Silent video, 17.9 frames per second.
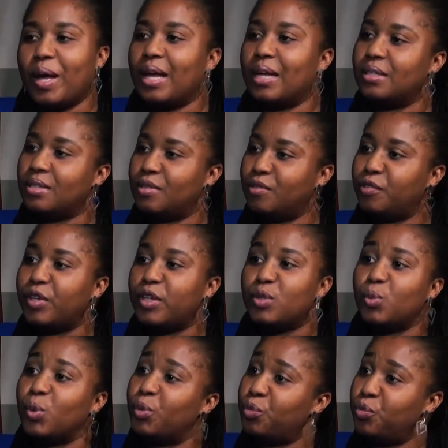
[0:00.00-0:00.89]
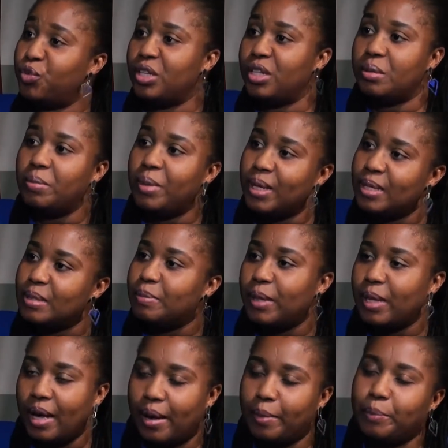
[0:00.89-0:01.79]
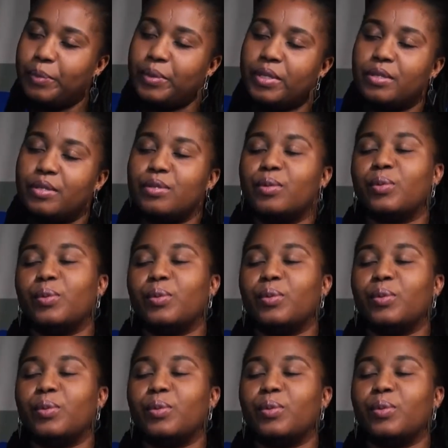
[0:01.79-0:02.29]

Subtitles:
and face what really makes me happy. So,